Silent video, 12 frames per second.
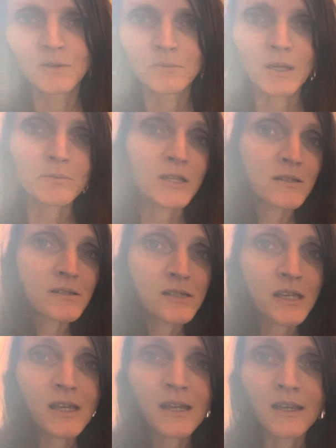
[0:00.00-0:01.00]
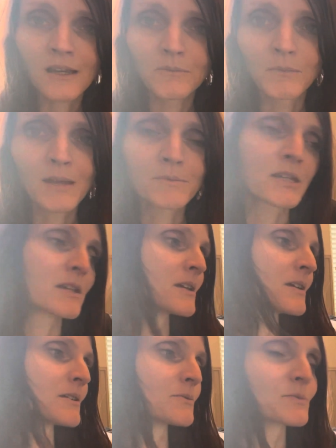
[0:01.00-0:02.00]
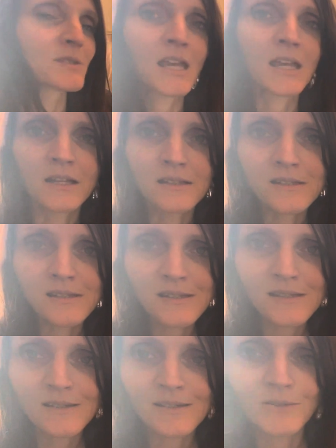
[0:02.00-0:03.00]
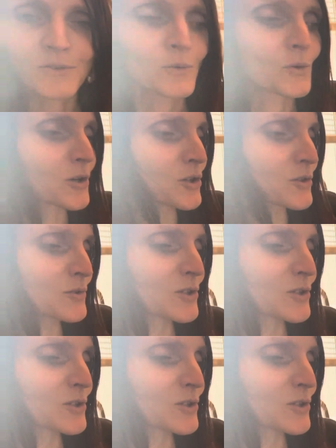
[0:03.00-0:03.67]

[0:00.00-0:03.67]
Maybe sing, maybe dance, or